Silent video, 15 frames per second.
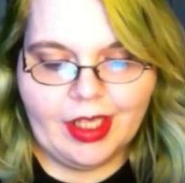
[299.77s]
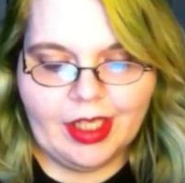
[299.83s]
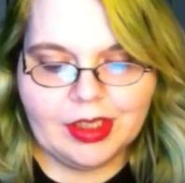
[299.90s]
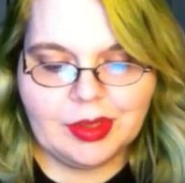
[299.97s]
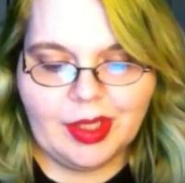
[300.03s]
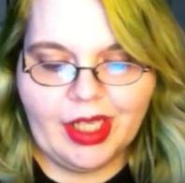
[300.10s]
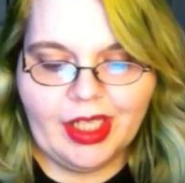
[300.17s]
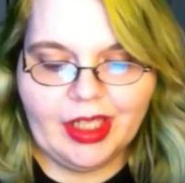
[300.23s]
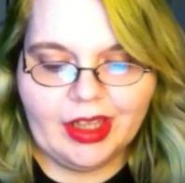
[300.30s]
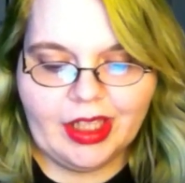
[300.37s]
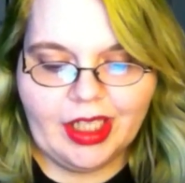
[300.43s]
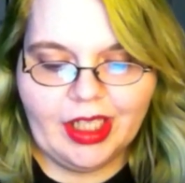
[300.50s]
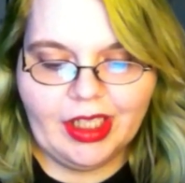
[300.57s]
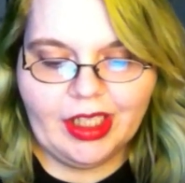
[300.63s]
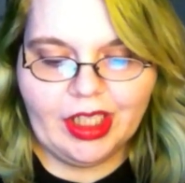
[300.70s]
Is there
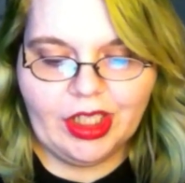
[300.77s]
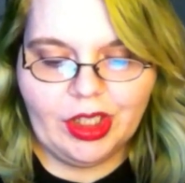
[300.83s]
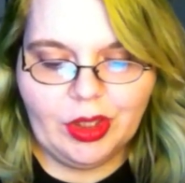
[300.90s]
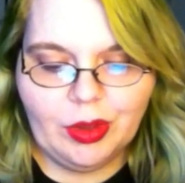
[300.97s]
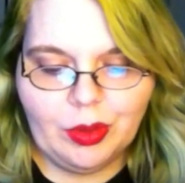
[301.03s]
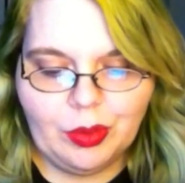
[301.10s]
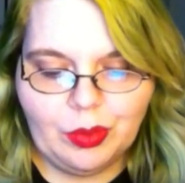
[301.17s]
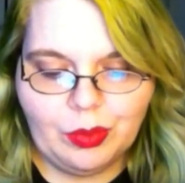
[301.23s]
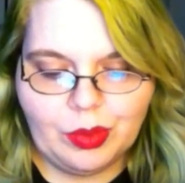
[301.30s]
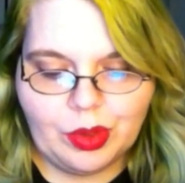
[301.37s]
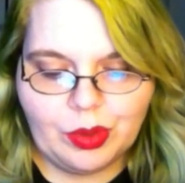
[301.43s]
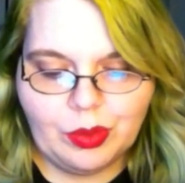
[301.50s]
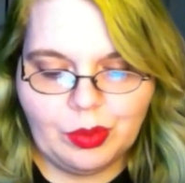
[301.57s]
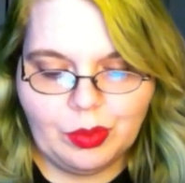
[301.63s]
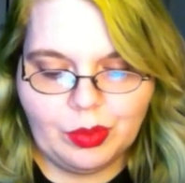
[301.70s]
anything you
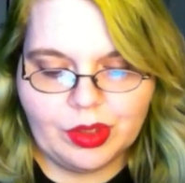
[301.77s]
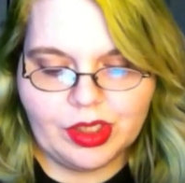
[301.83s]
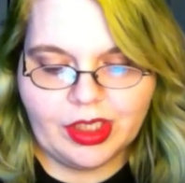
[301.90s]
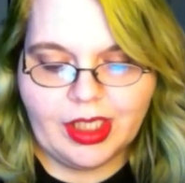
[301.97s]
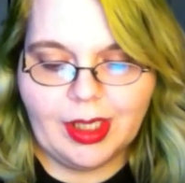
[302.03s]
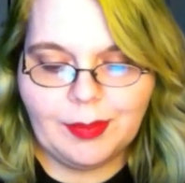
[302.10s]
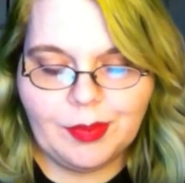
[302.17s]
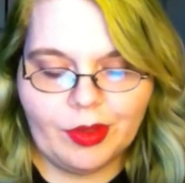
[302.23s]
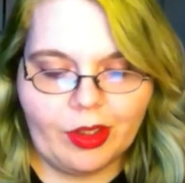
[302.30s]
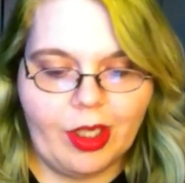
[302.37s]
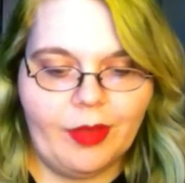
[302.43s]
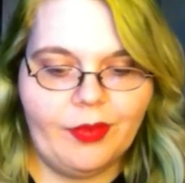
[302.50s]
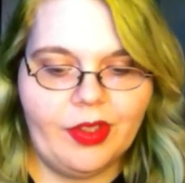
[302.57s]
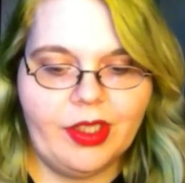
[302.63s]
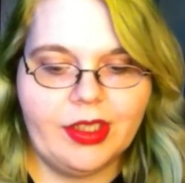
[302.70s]
do to keep your
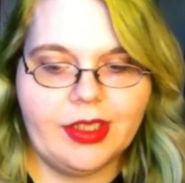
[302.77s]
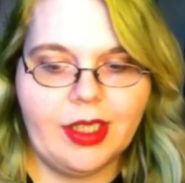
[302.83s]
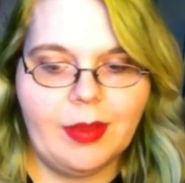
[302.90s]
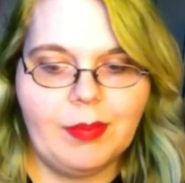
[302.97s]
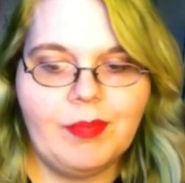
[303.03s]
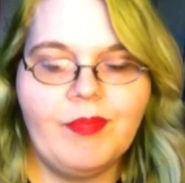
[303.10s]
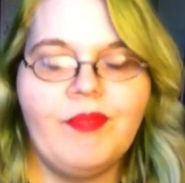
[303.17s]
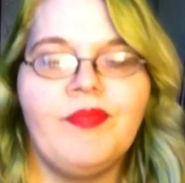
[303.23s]
confidence up?